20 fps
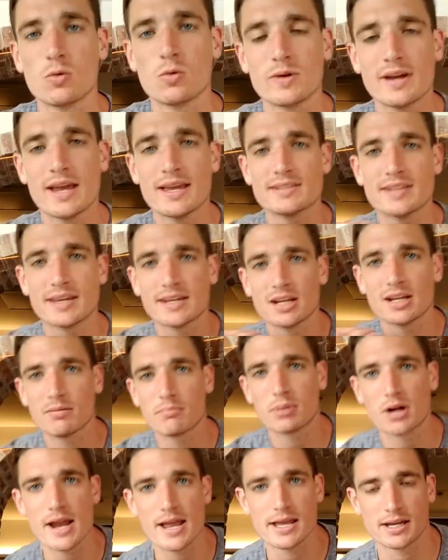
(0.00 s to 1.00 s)
We ain't taking a
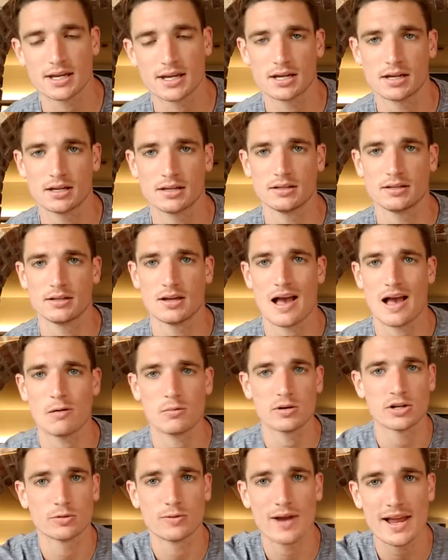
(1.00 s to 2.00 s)
break. I
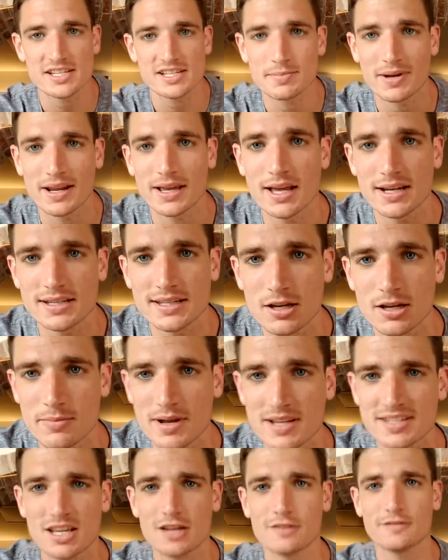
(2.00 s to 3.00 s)
want to rest, but I gotta tell
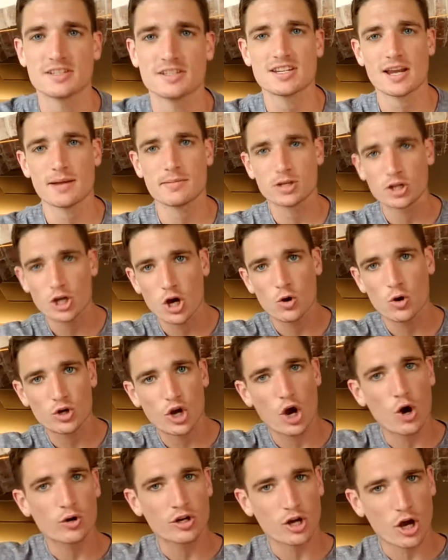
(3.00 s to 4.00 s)
myself it's time to go,
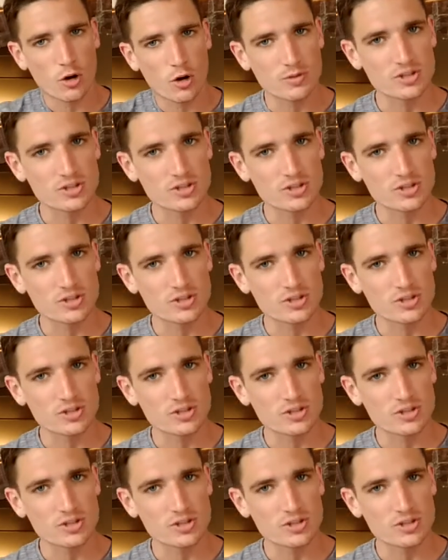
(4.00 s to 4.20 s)
go, go.